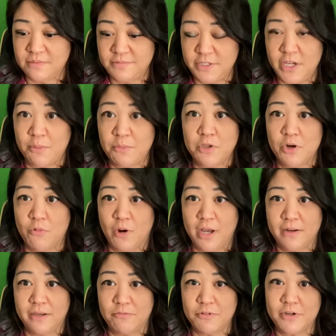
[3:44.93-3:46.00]

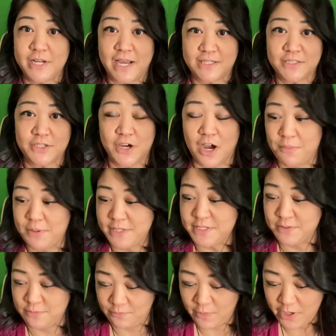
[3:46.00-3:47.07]
want unredacted copies.
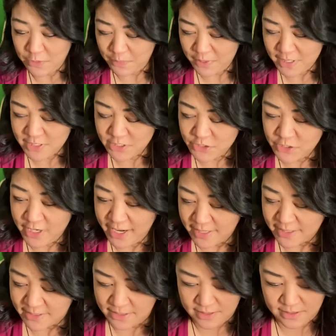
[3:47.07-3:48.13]
Why are you being such an ass?